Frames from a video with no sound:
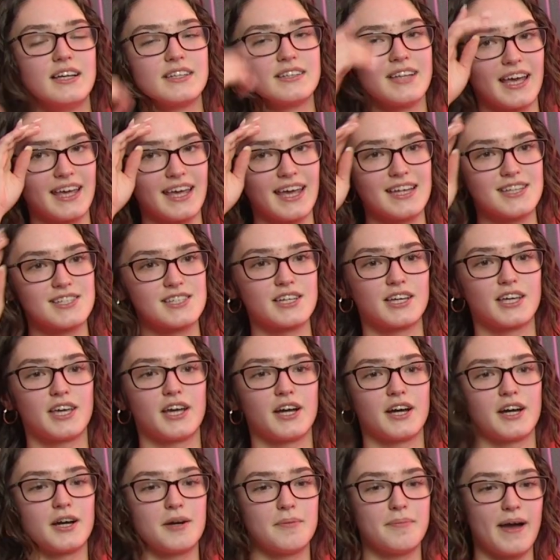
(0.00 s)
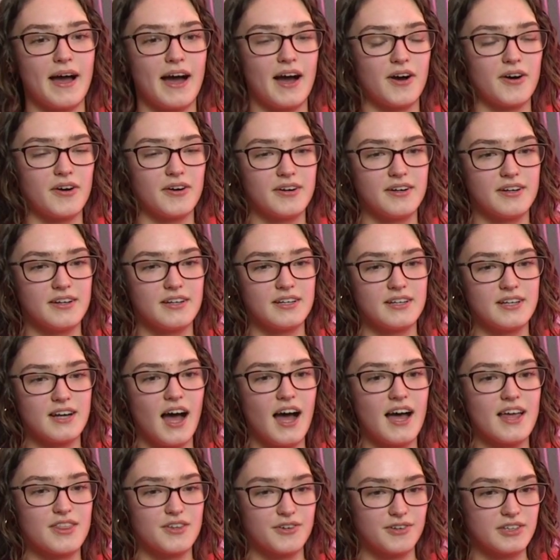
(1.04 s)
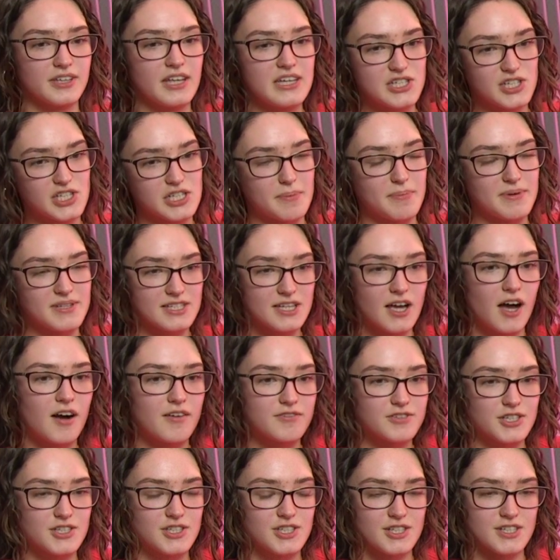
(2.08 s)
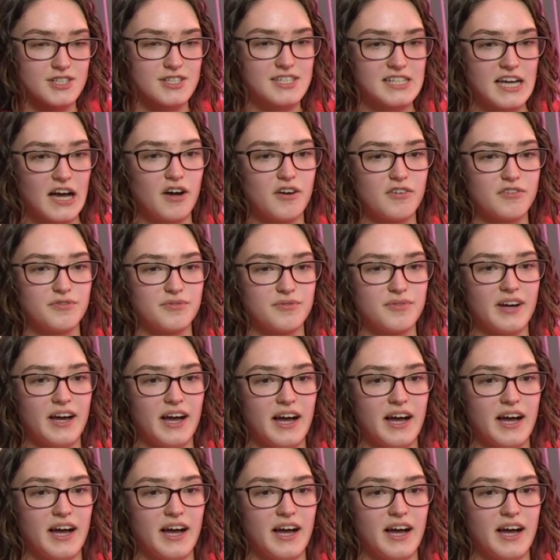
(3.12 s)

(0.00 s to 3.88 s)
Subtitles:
like, insecure about not the relationship itself, just yourself.